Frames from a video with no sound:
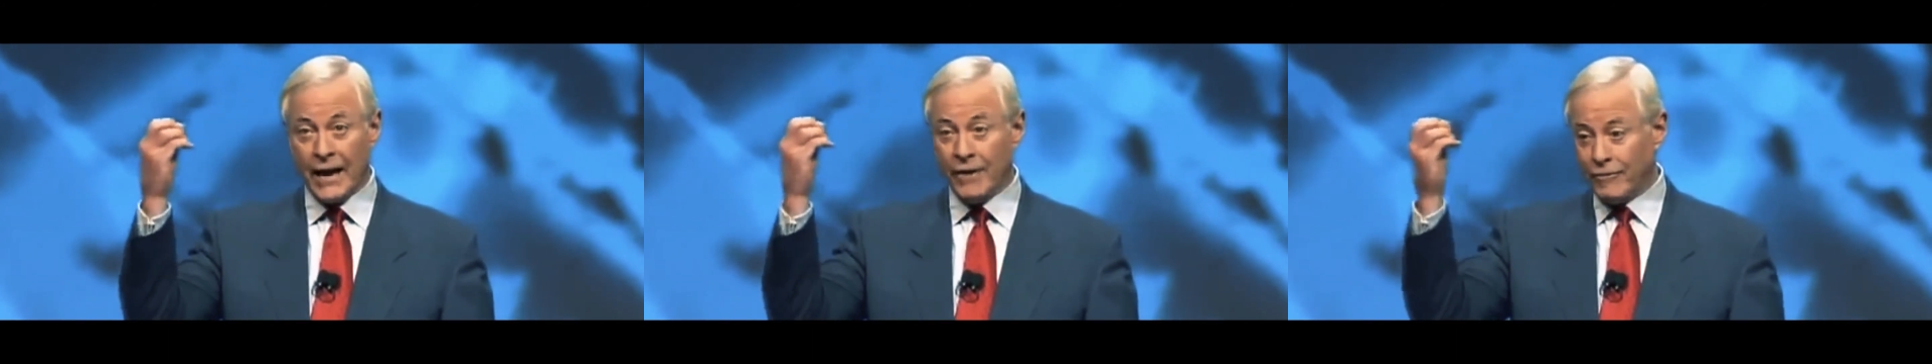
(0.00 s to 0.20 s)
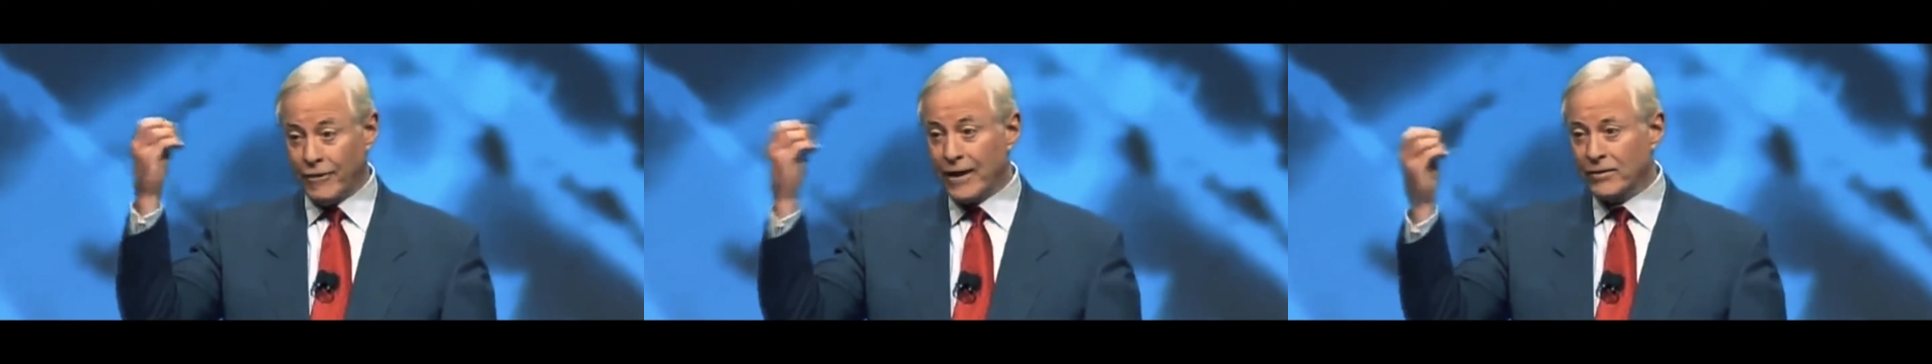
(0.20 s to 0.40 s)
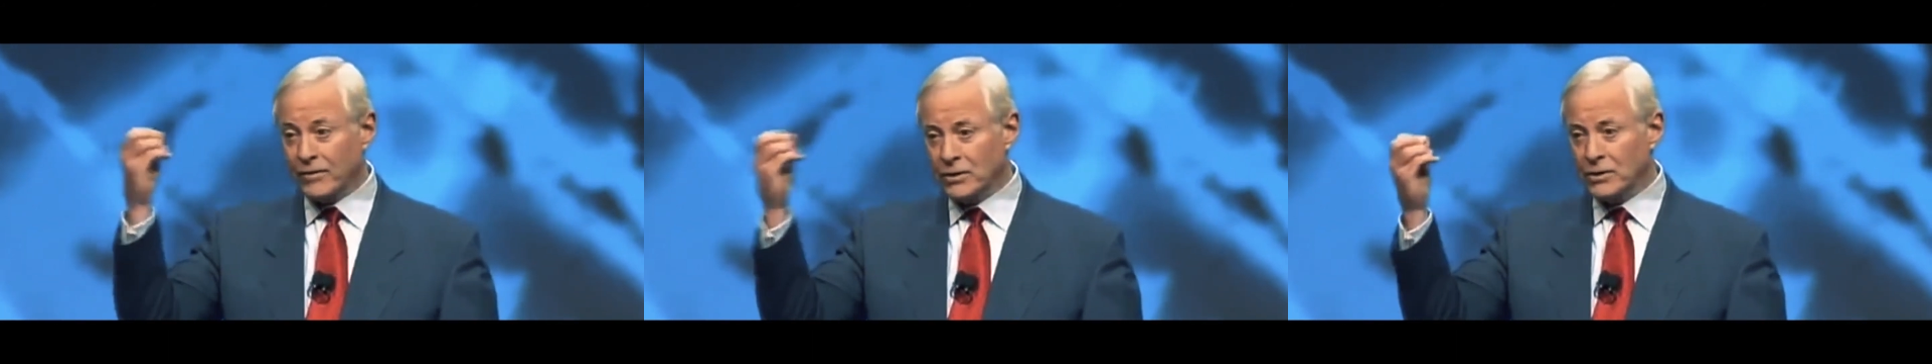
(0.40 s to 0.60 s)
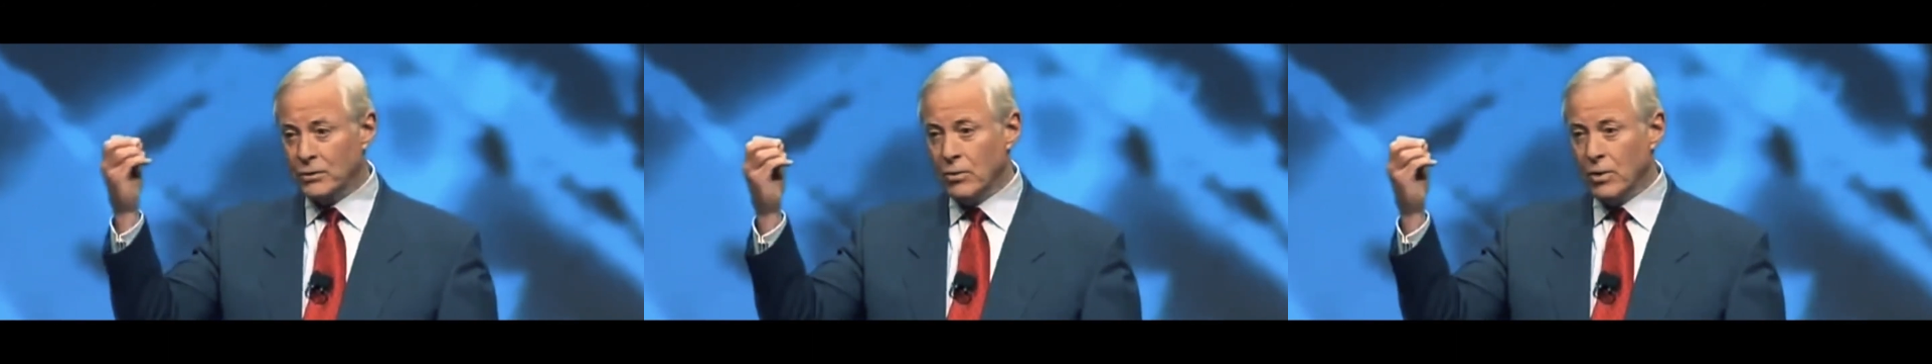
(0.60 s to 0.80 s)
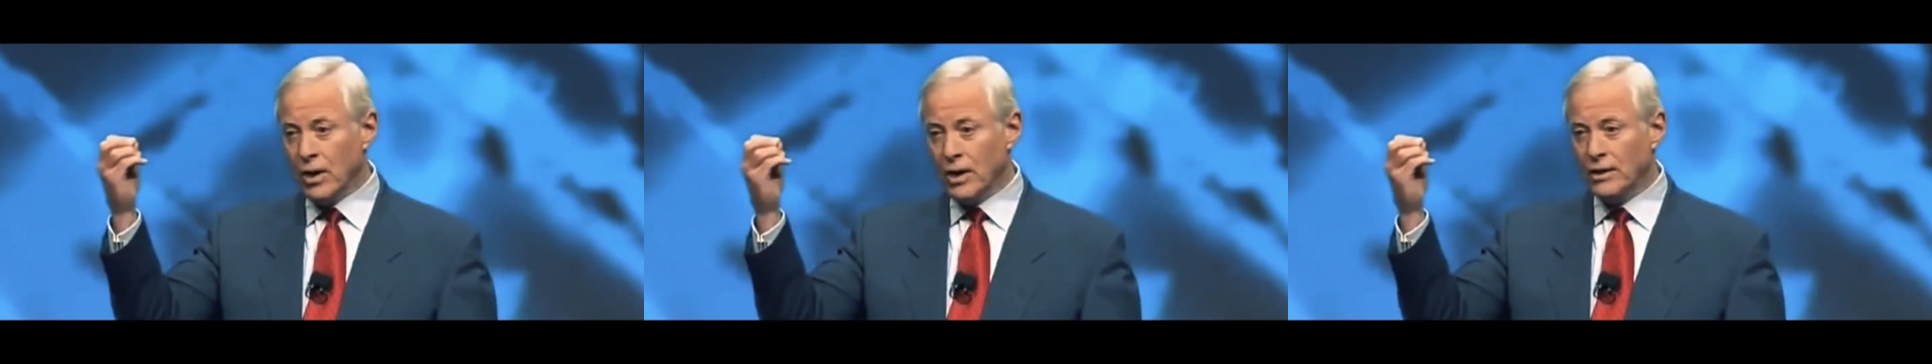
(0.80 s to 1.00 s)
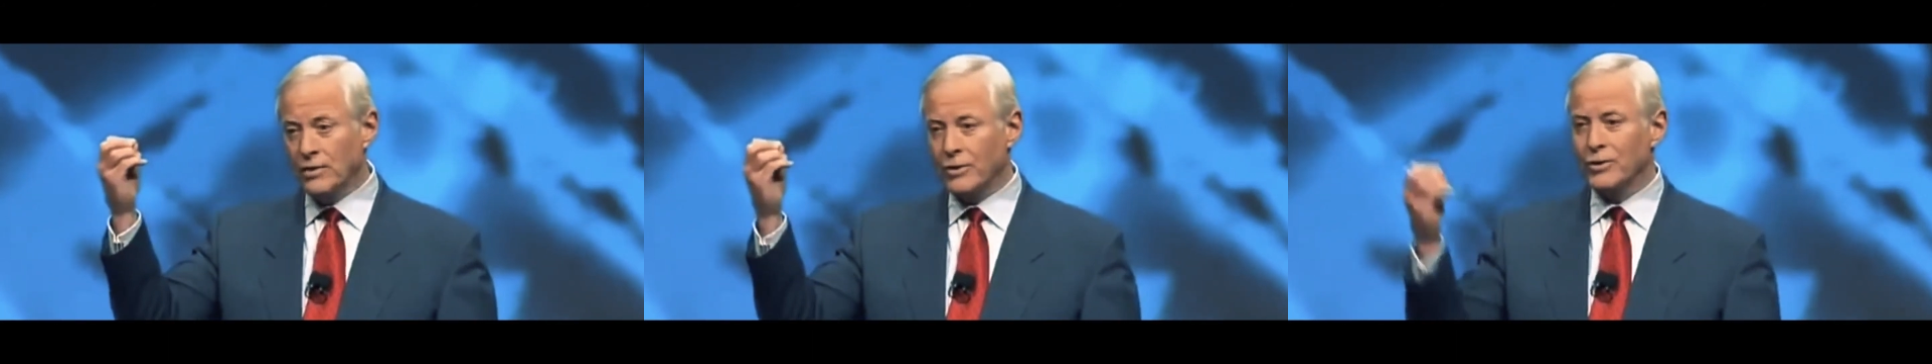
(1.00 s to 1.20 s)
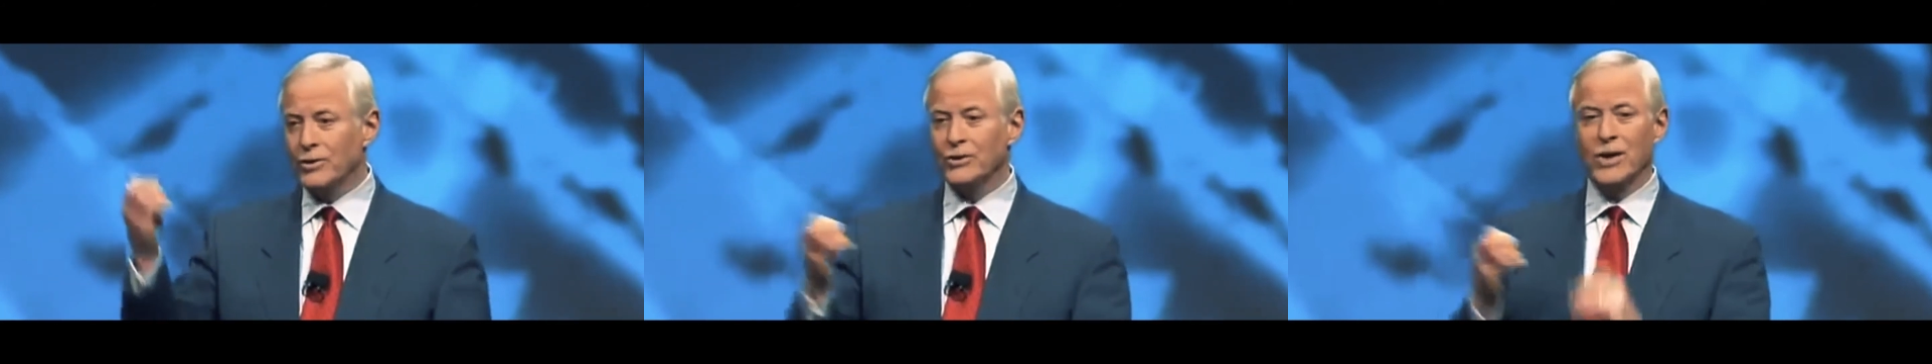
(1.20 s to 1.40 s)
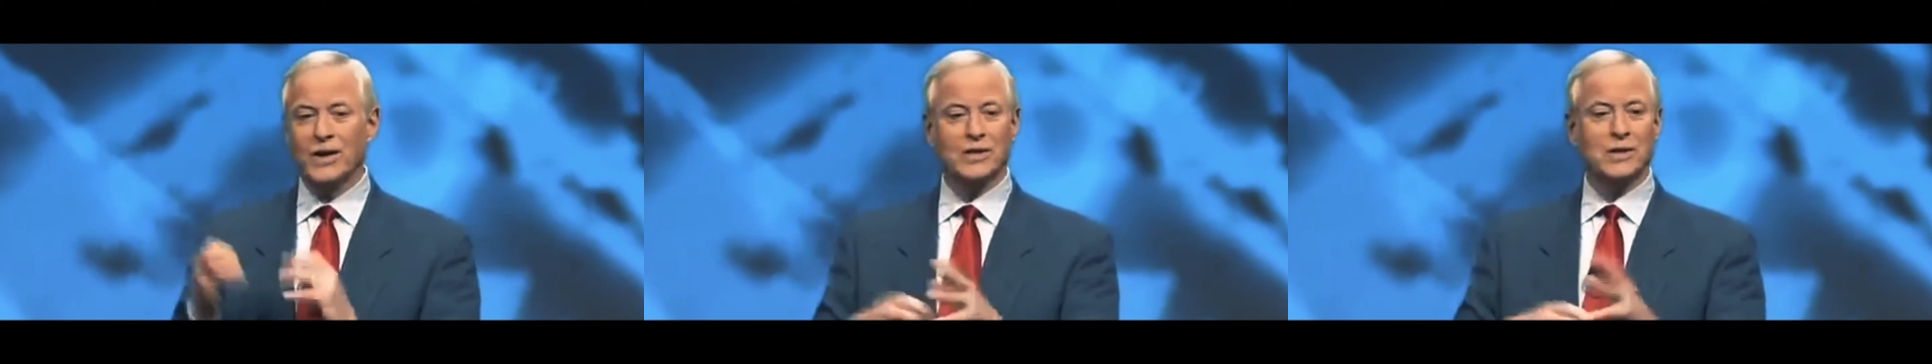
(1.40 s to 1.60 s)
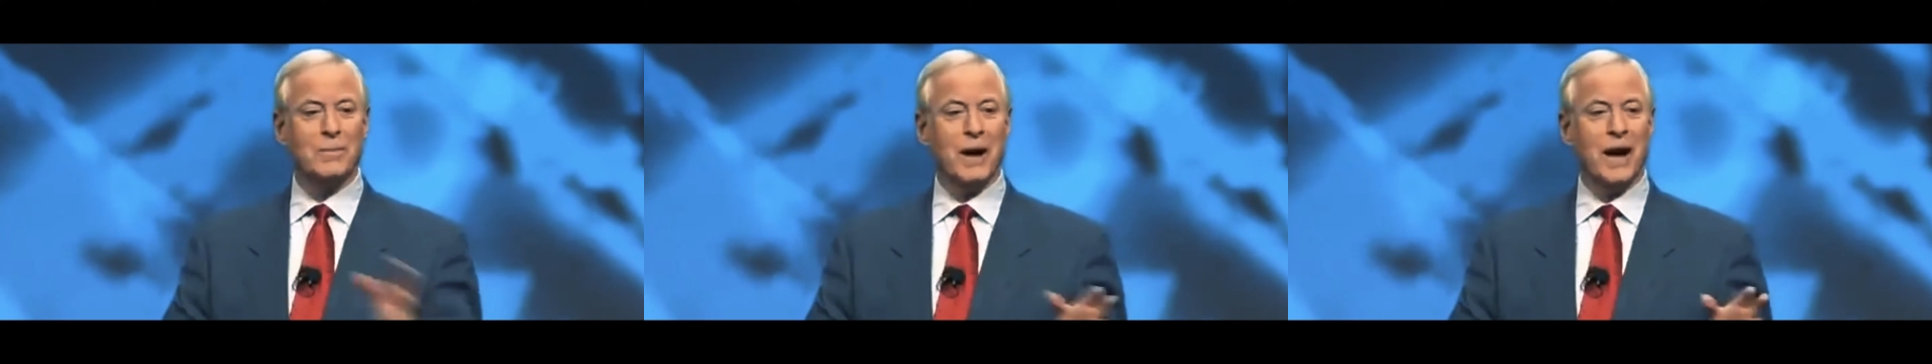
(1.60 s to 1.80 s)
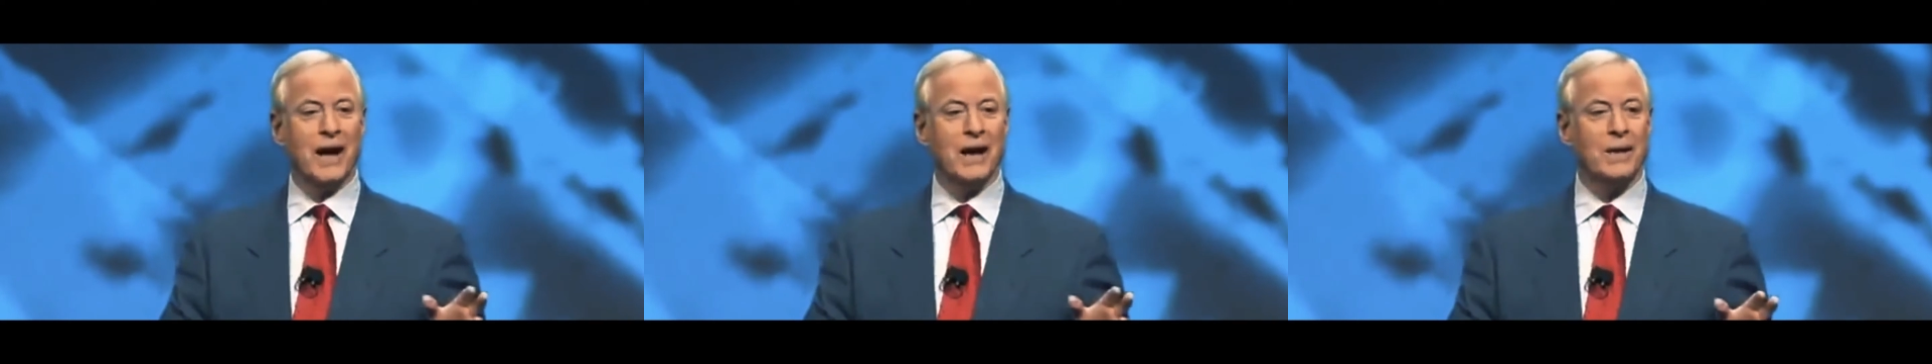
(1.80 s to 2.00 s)
effect that you want, you can trace it
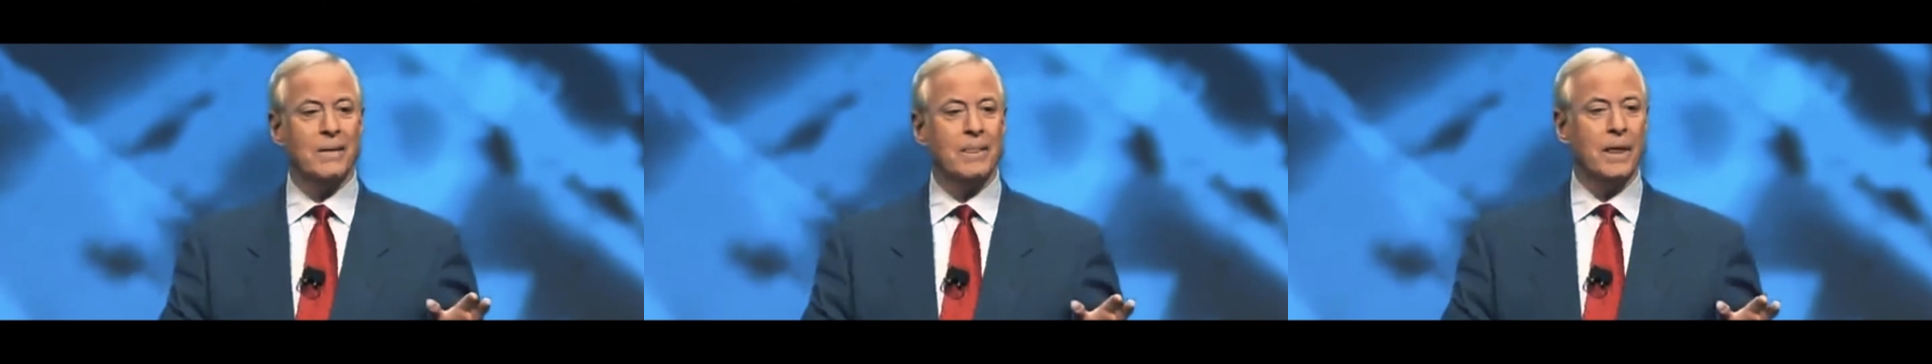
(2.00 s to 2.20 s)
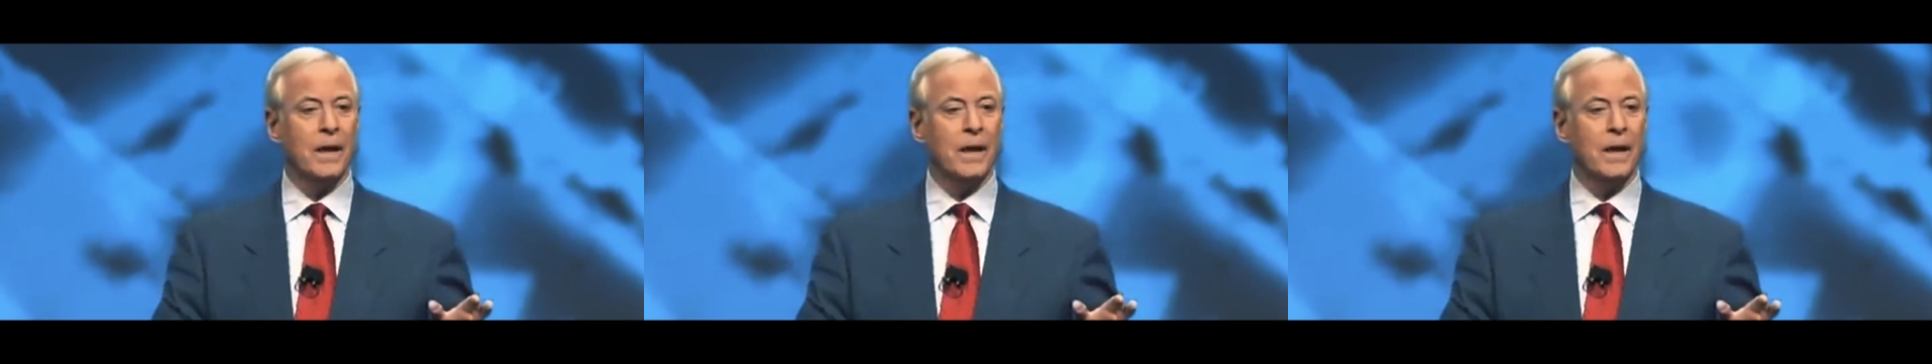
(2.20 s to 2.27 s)
back